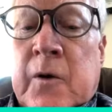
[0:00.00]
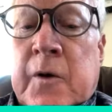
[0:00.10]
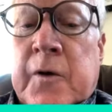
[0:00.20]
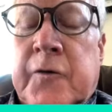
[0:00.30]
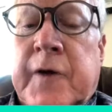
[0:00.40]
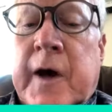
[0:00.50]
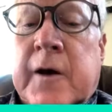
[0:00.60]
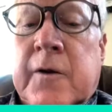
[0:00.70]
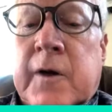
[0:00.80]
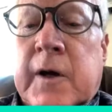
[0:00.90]
The
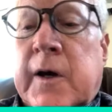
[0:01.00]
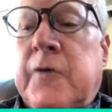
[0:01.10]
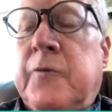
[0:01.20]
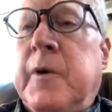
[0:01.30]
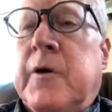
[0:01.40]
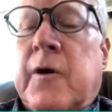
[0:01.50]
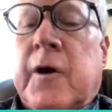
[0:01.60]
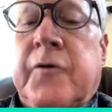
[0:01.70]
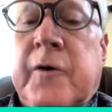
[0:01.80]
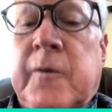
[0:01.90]
second thing is
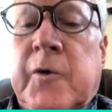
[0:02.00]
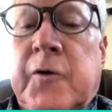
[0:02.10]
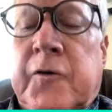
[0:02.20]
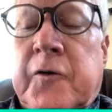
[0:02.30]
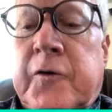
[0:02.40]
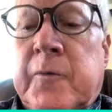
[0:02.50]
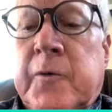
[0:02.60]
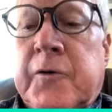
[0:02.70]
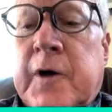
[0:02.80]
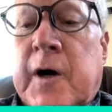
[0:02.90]
because the immune system
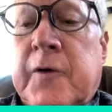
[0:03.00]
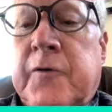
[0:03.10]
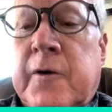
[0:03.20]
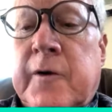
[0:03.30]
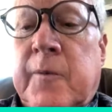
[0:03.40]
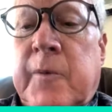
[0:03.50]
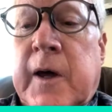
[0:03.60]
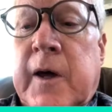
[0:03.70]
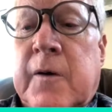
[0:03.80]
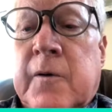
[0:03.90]
is constantly
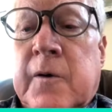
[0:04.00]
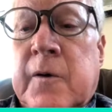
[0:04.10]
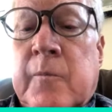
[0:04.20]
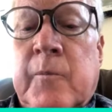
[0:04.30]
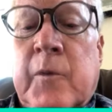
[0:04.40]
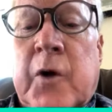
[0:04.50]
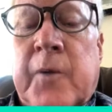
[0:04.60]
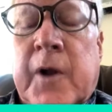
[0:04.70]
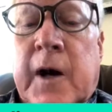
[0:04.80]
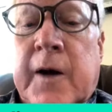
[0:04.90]
being
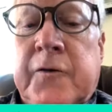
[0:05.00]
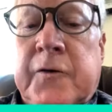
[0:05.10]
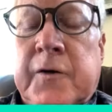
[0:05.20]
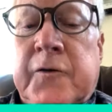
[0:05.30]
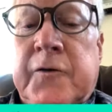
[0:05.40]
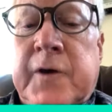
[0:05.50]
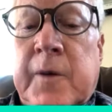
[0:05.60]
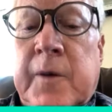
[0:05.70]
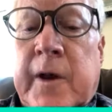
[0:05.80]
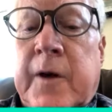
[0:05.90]
mobilized and
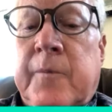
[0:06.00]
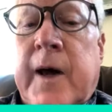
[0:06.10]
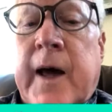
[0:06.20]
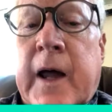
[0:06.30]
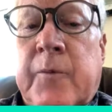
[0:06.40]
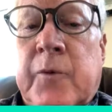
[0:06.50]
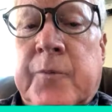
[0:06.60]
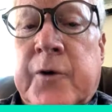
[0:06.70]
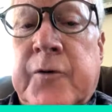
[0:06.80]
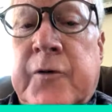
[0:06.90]
stimulated by animal
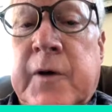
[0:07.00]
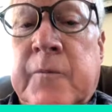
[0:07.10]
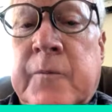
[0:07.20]
protein,